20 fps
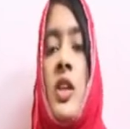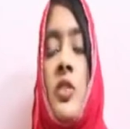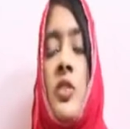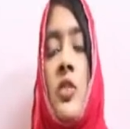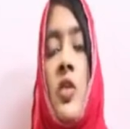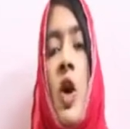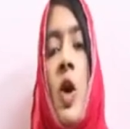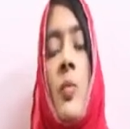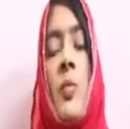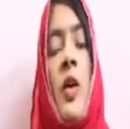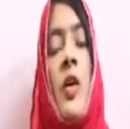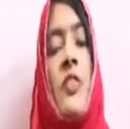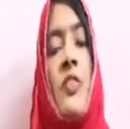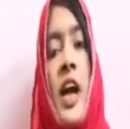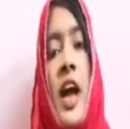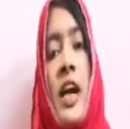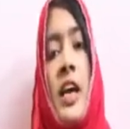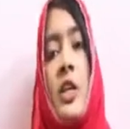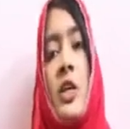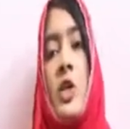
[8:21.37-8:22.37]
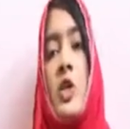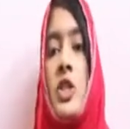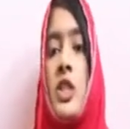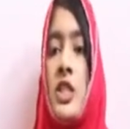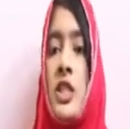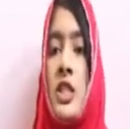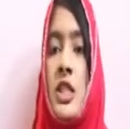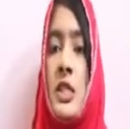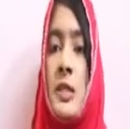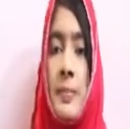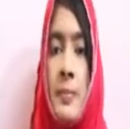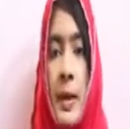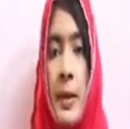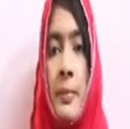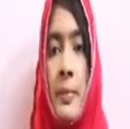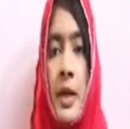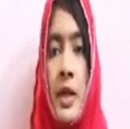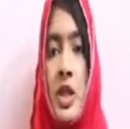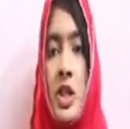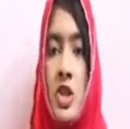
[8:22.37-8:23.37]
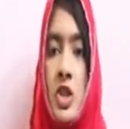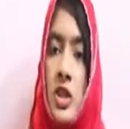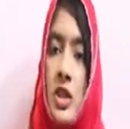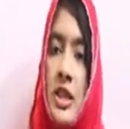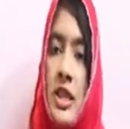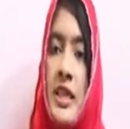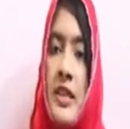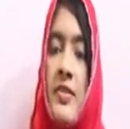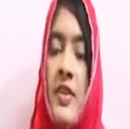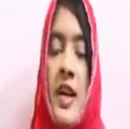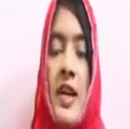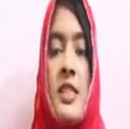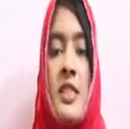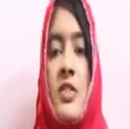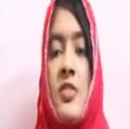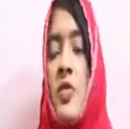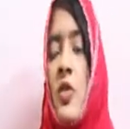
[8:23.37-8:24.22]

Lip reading: a form of endogenous pigmentation. Nevi is a